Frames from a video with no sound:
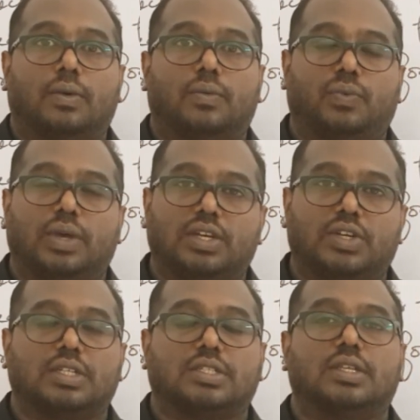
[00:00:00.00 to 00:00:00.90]

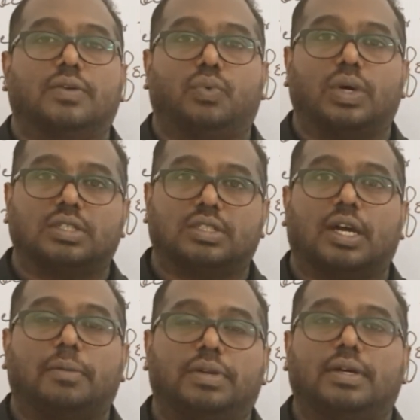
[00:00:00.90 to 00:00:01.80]
finishes the first
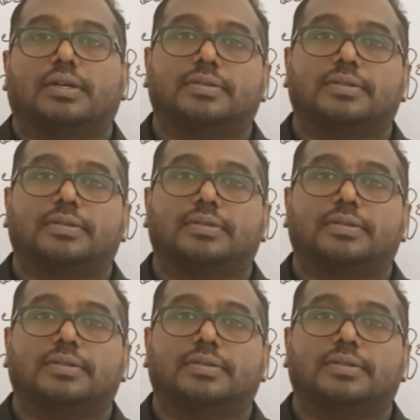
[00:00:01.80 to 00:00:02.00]
chapter.